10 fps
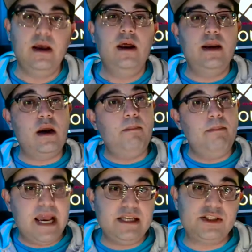Now,
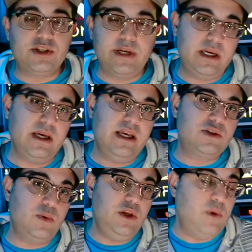mastering is
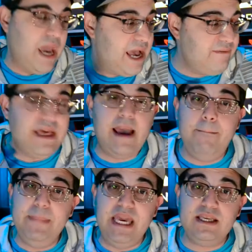when you have that
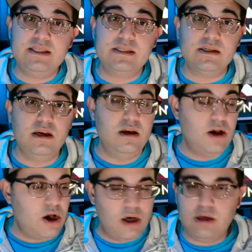mix
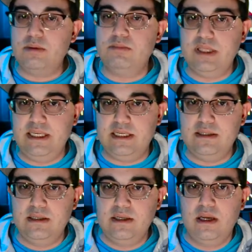all completed.
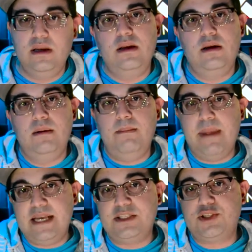
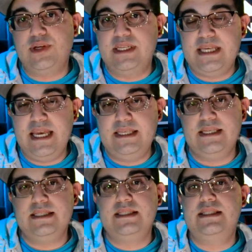Mastering takes
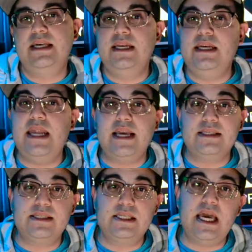it the
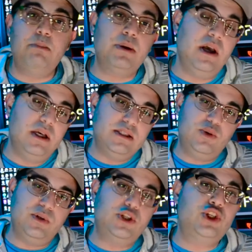next step
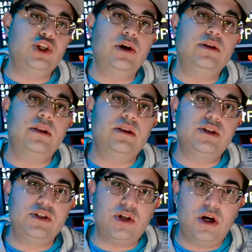to ensure that the
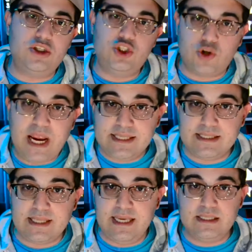song
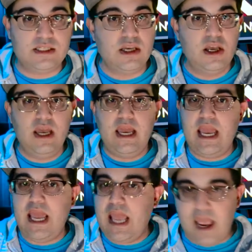translates
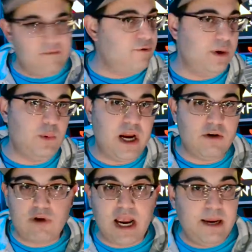everywhere,
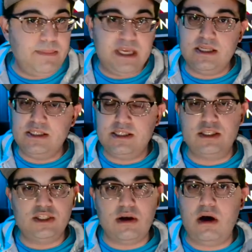right? Because the
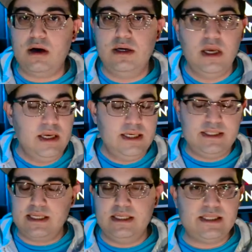song is
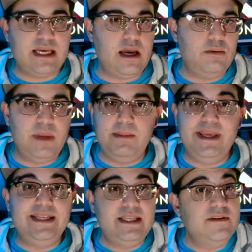going to sound
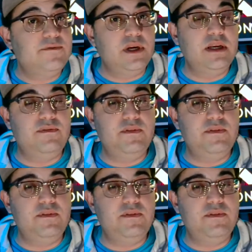maybe different if